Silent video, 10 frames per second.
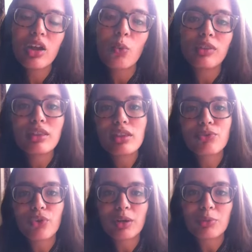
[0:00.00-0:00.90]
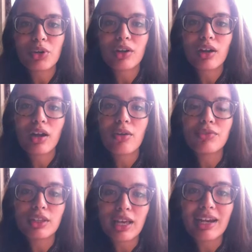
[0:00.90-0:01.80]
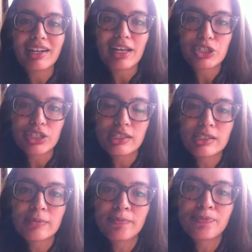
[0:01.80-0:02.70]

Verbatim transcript: within the framework of the United Nations.